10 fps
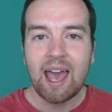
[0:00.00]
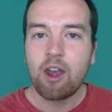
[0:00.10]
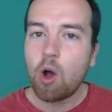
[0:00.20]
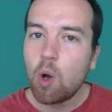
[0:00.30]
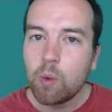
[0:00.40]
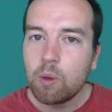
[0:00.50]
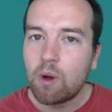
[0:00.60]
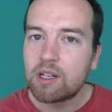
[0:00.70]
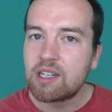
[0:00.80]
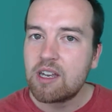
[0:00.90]
and all we
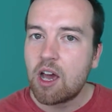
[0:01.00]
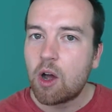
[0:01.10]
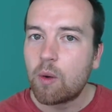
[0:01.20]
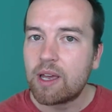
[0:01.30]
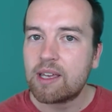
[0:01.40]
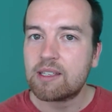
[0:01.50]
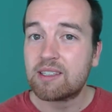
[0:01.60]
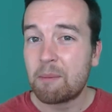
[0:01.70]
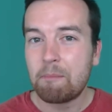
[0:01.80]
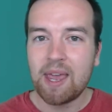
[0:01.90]
want to know is
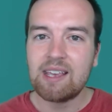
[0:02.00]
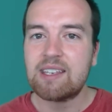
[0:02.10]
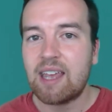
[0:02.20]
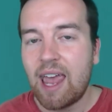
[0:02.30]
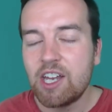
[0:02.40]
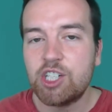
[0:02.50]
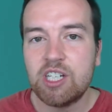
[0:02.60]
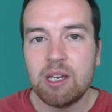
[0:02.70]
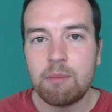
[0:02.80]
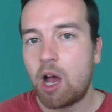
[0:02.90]
some basic
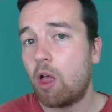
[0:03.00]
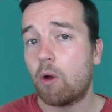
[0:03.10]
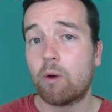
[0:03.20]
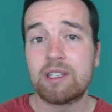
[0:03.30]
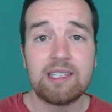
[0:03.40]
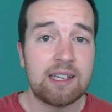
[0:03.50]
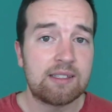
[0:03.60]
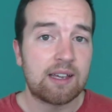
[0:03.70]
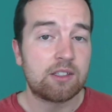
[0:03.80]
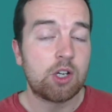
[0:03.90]
HTML or
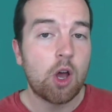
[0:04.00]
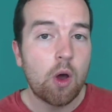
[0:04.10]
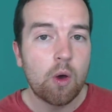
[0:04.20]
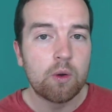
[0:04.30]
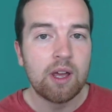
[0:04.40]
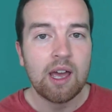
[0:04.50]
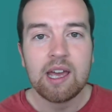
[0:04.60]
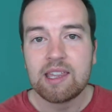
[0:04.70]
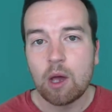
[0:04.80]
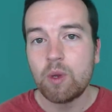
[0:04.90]
CSS code
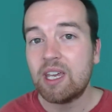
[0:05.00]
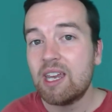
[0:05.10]
that we